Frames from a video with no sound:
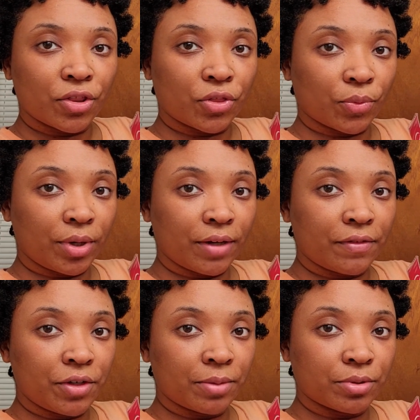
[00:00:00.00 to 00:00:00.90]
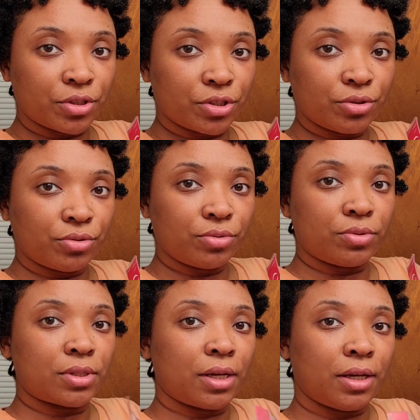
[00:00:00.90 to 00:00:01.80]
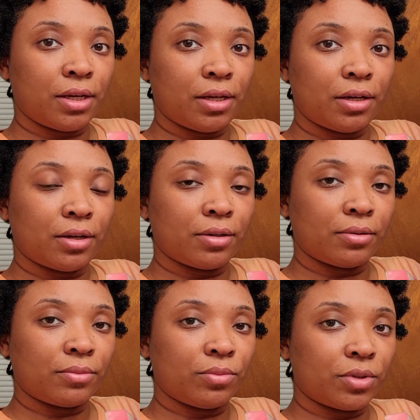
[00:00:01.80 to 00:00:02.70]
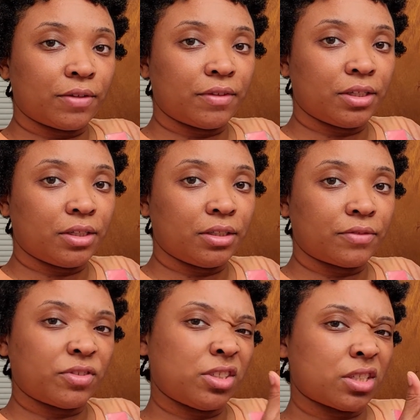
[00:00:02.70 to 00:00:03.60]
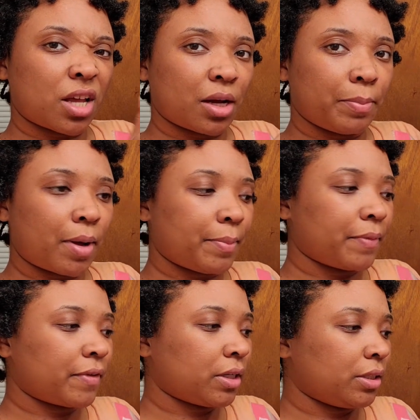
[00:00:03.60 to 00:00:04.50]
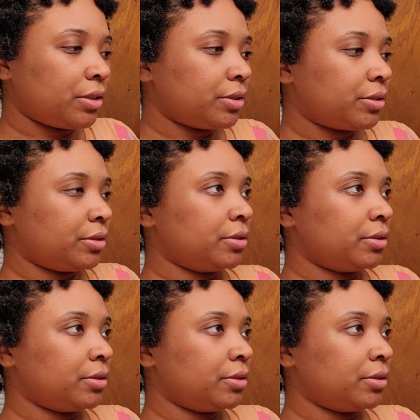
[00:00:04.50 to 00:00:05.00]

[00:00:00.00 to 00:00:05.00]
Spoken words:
3 of the number 2s and 1 of these for just like a pop of color.